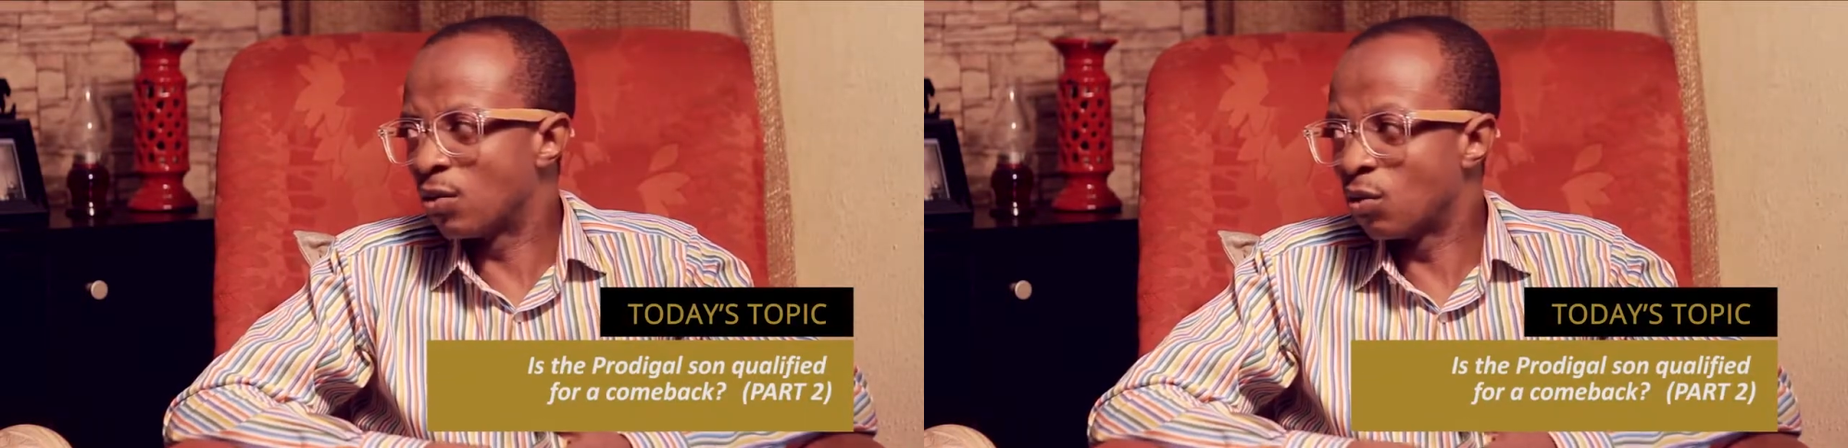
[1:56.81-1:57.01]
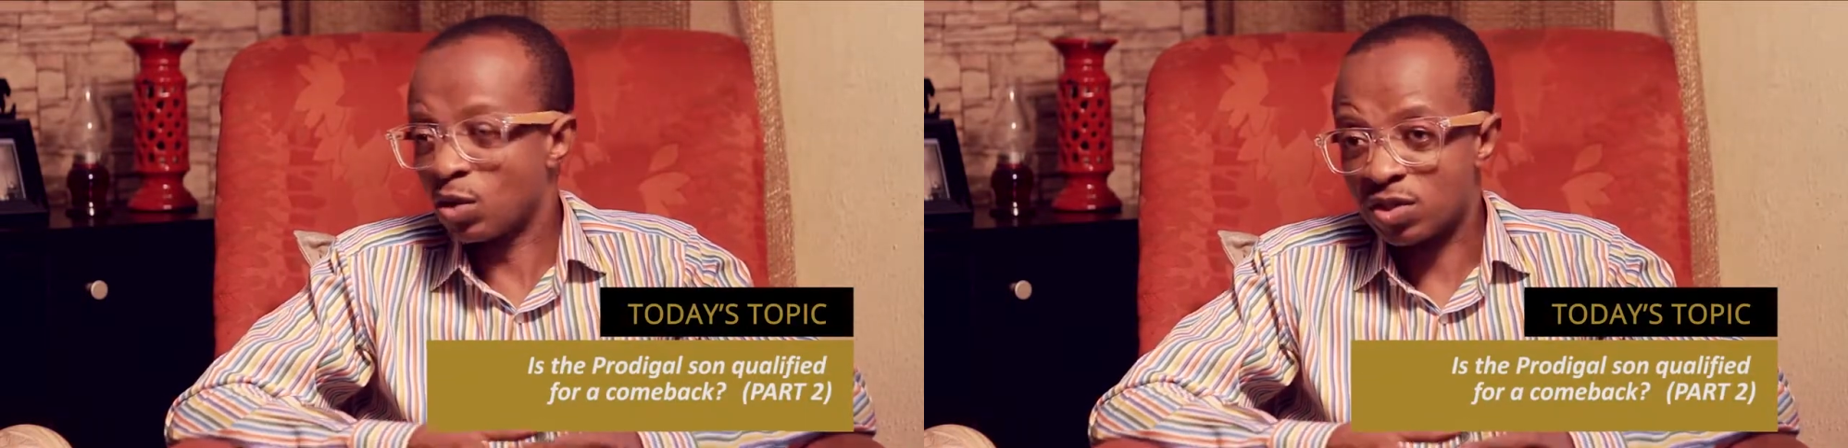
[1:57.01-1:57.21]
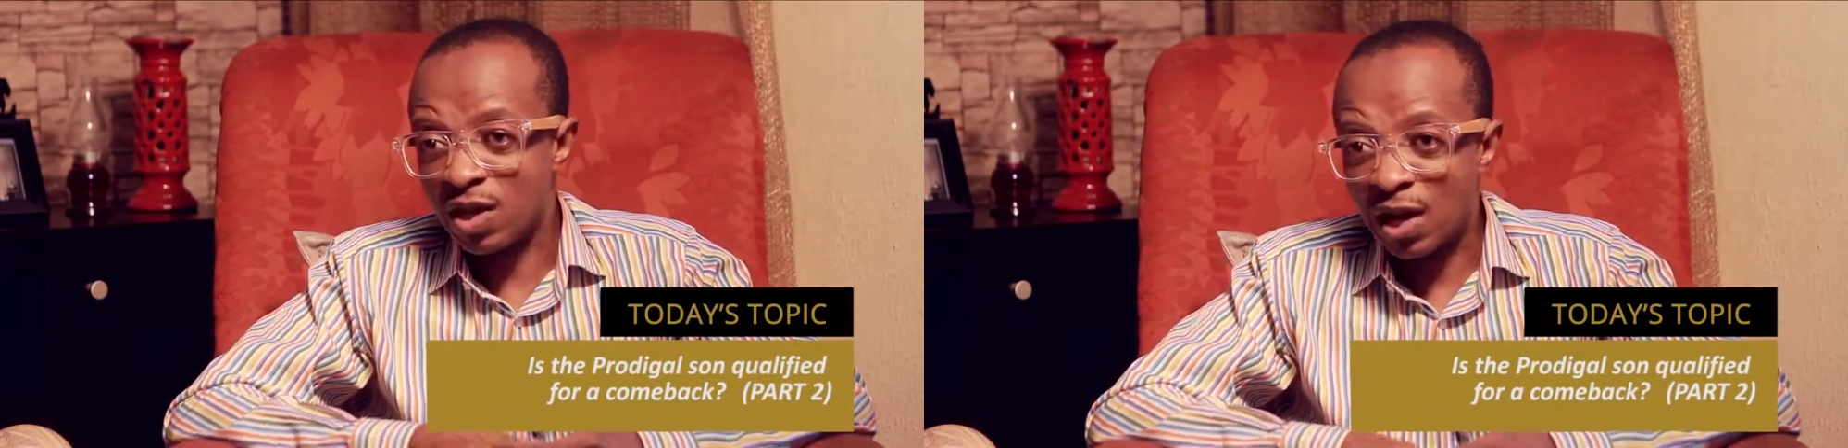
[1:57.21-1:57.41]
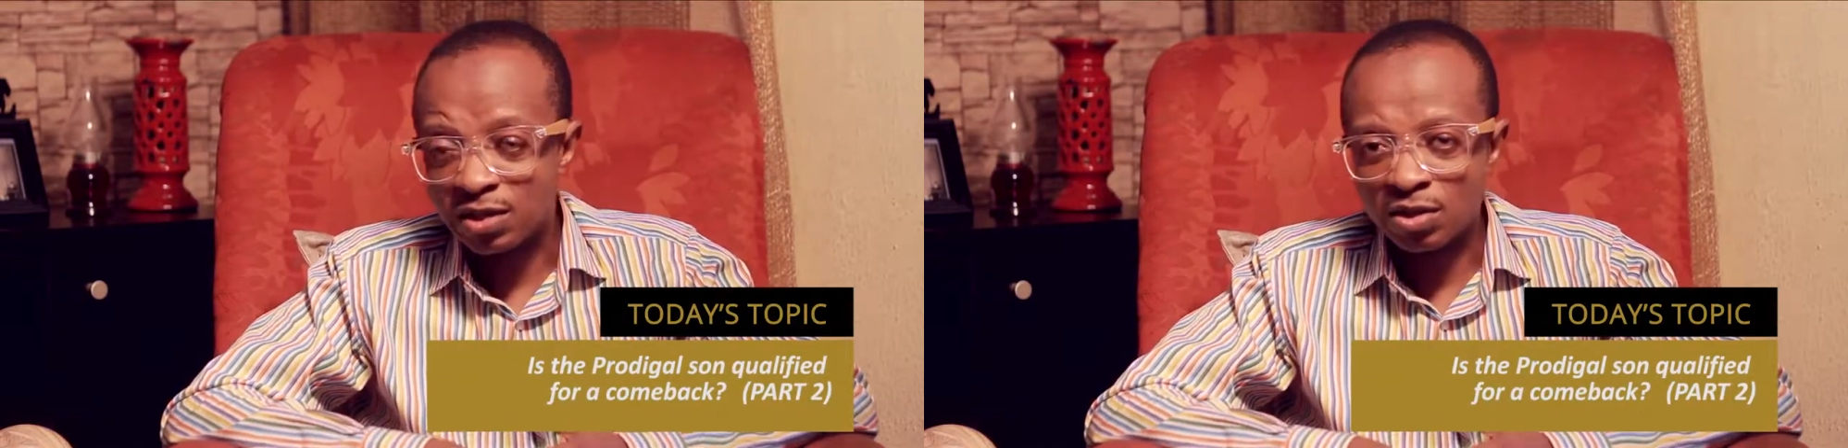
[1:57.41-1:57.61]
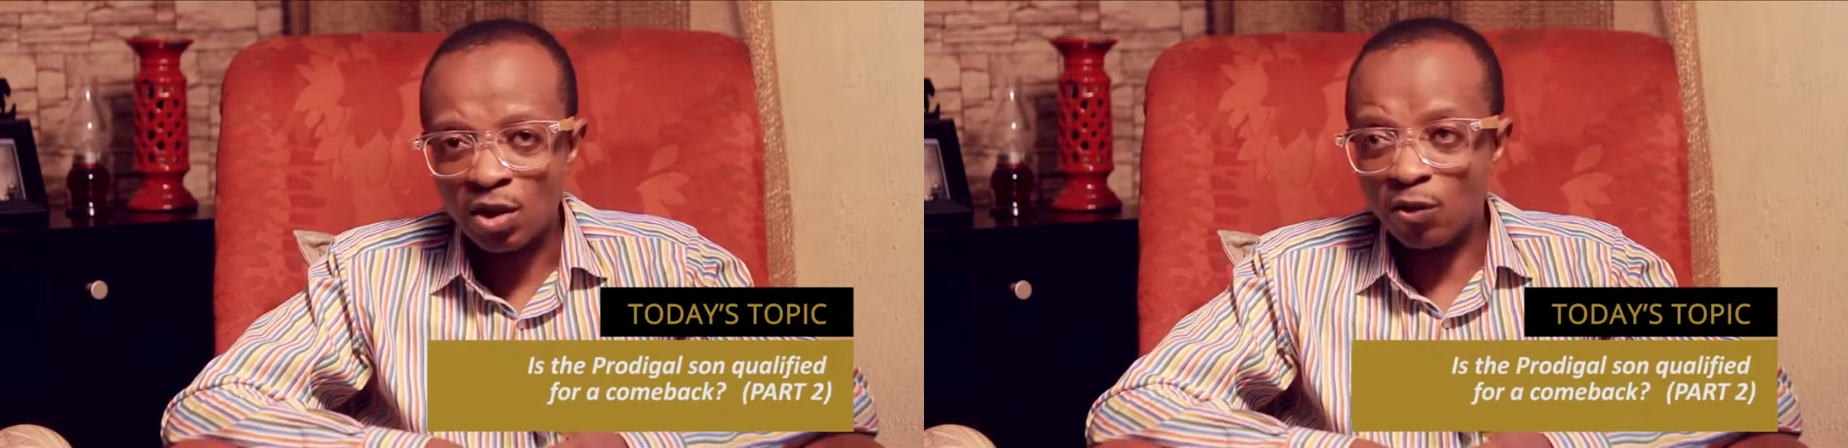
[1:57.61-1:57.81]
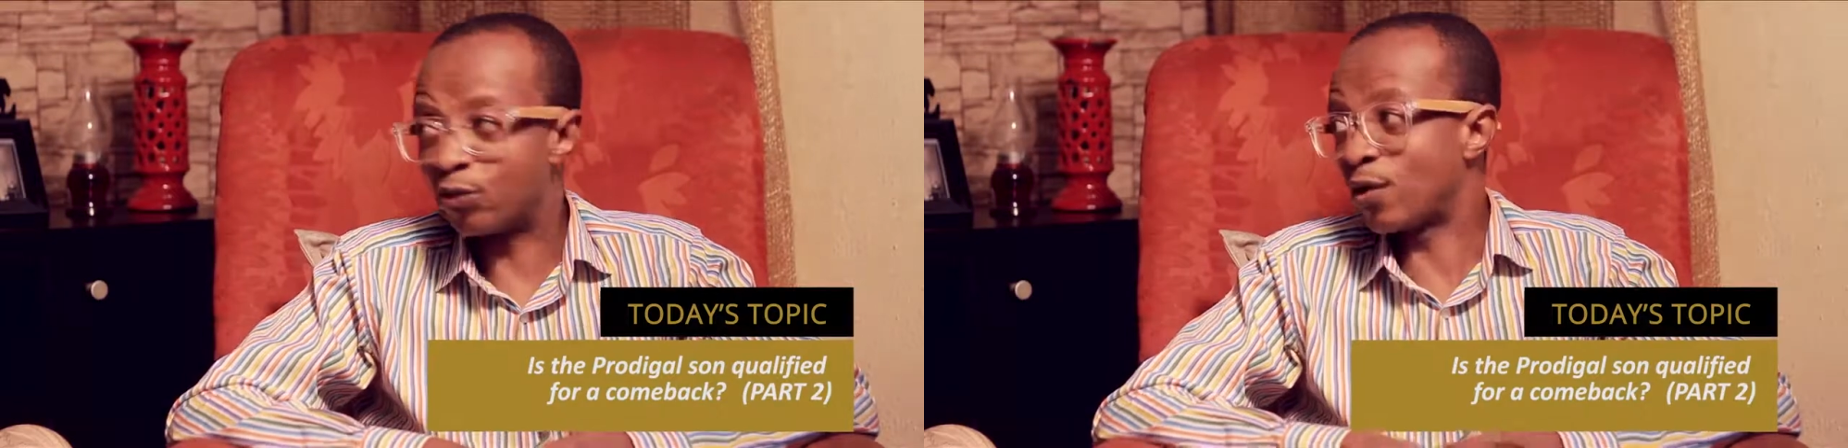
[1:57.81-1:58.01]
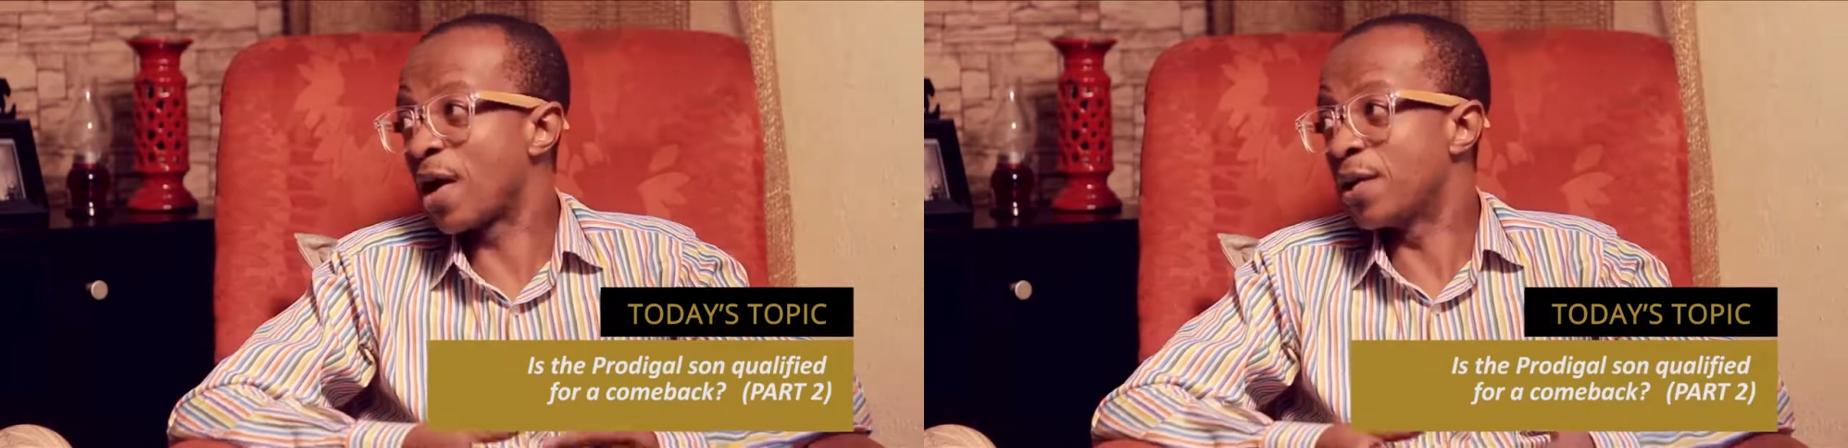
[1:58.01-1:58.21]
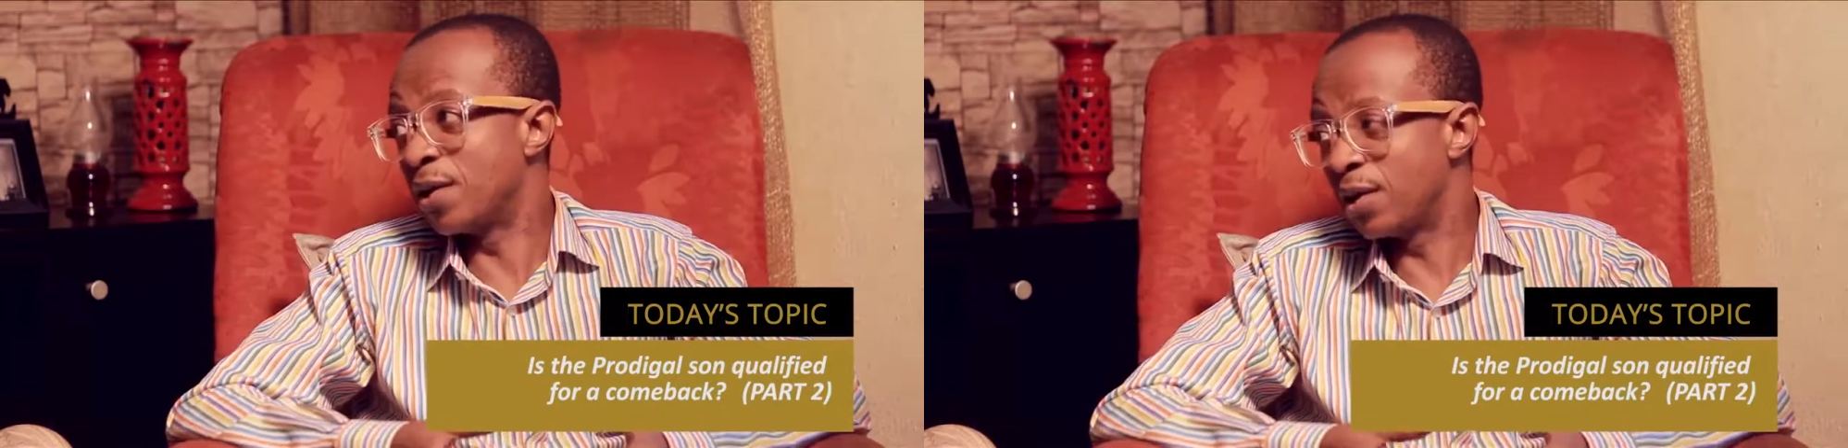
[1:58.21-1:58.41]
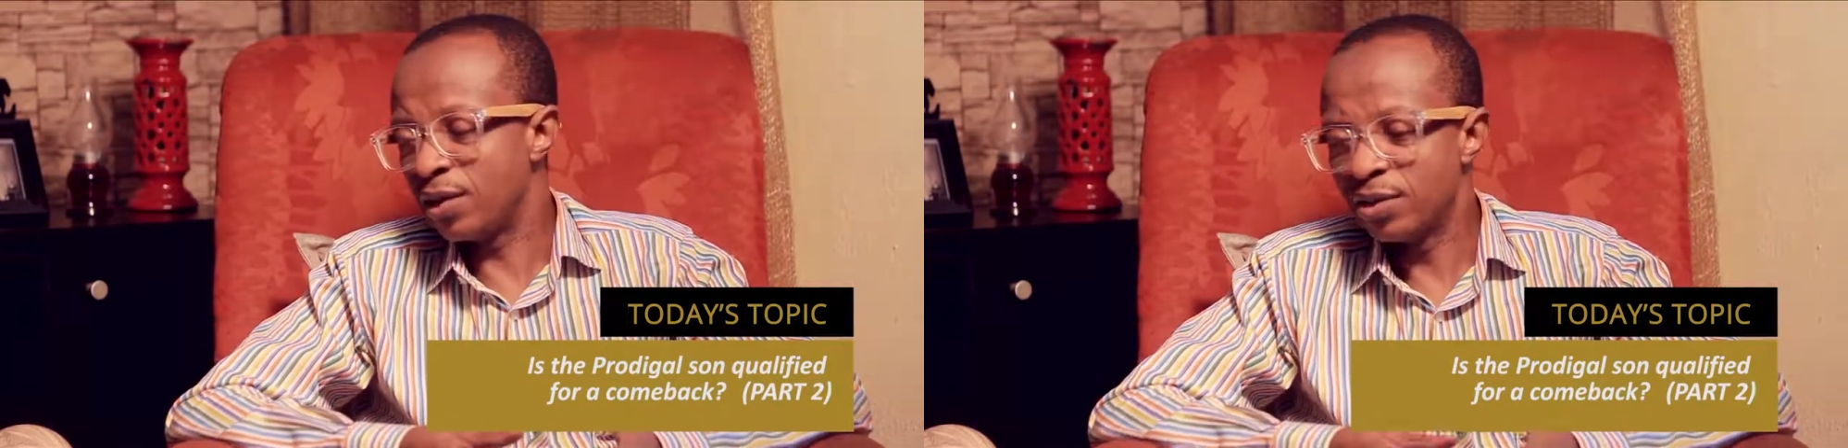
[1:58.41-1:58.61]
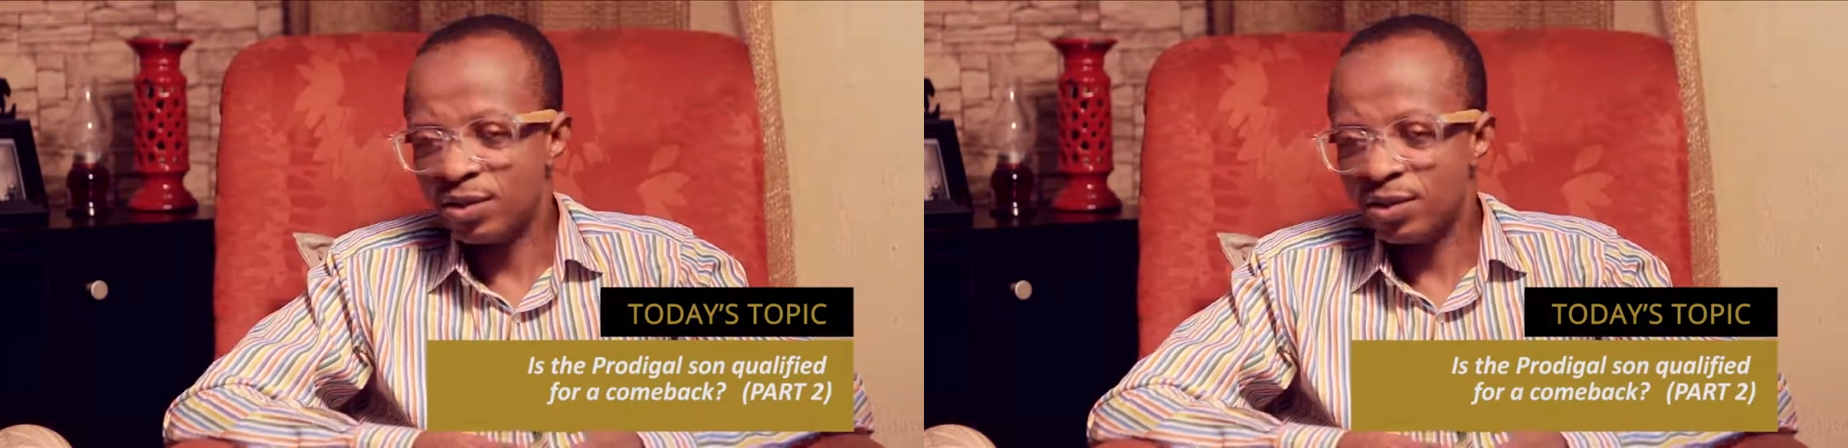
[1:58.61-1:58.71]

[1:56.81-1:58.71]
was that on Friday,